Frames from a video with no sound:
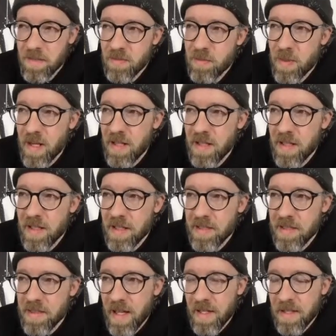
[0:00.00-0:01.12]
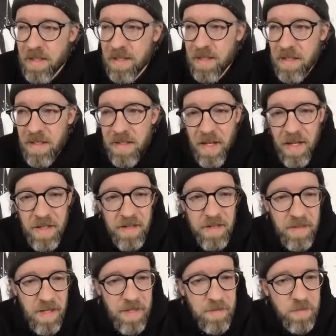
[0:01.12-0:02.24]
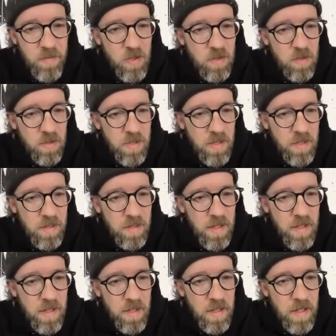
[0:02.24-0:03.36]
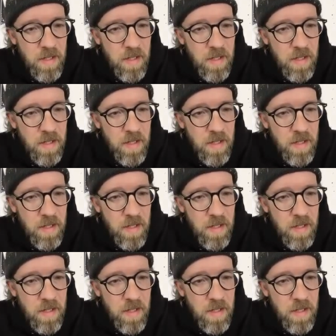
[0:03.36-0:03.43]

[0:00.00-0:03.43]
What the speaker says: probably like 90 to 98 or something like that.